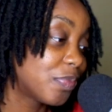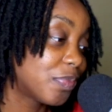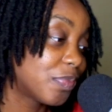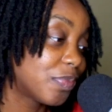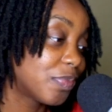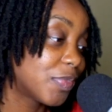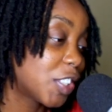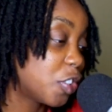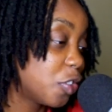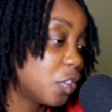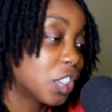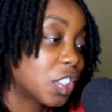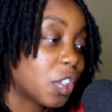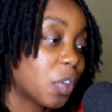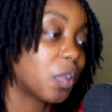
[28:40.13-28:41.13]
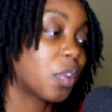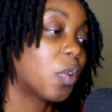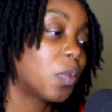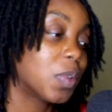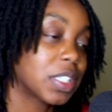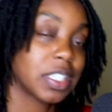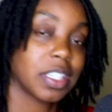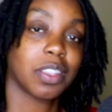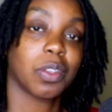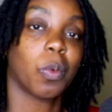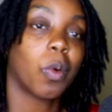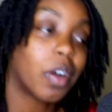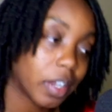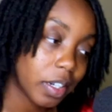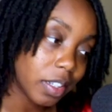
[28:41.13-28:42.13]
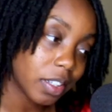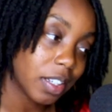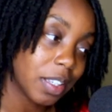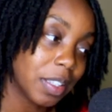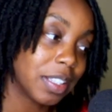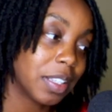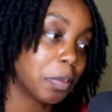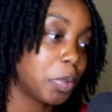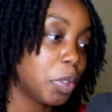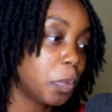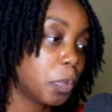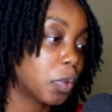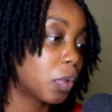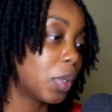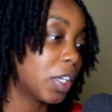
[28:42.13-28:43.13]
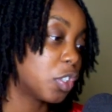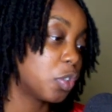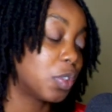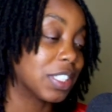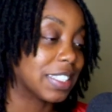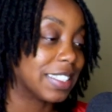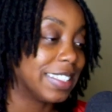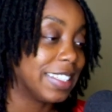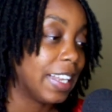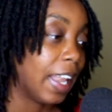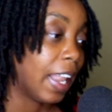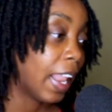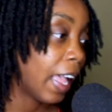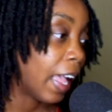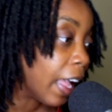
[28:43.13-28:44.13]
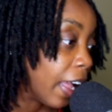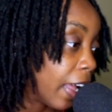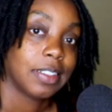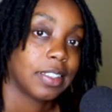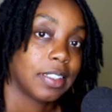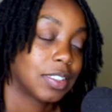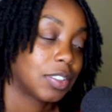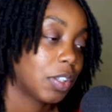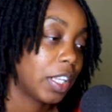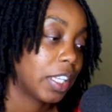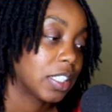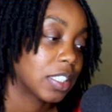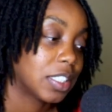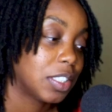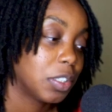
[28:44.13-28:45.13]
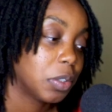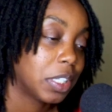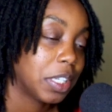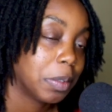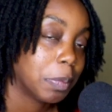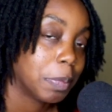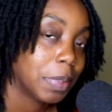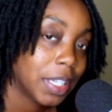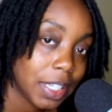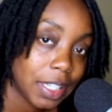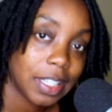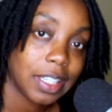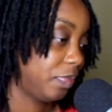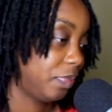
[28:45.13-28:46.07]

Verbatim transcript: just don't know what's in the water, and then people, as you can see, lie so they can still get money.